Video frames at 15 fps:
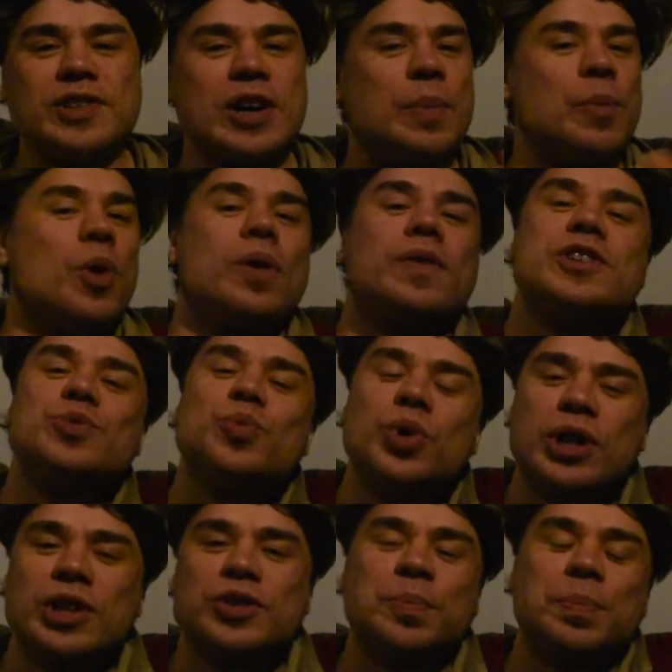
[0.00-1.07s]
I'm always
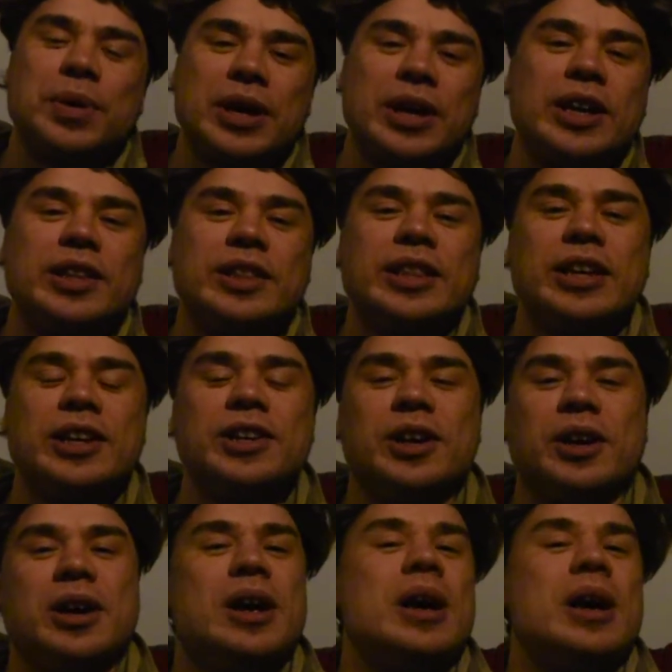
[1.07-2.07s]
willing to be in theater.